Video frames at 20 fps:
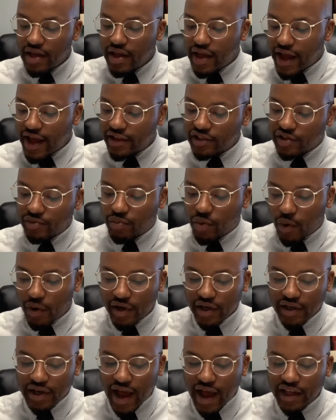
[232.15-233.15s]
and
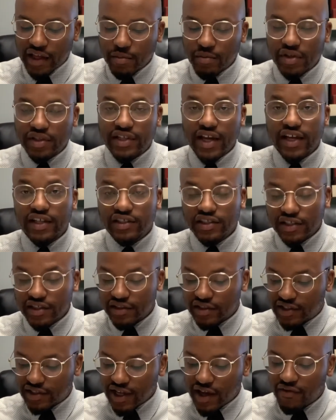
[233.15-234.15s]
supporting documentation
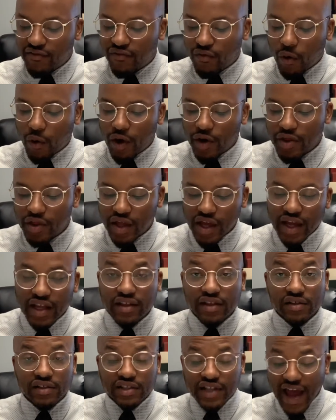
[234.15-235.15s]
set forth in
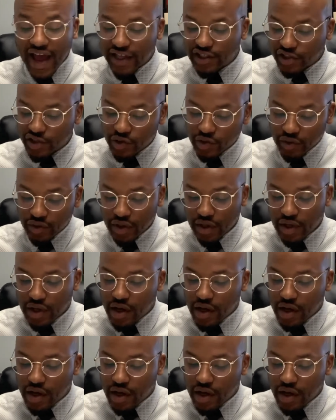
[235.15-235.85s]
the statute,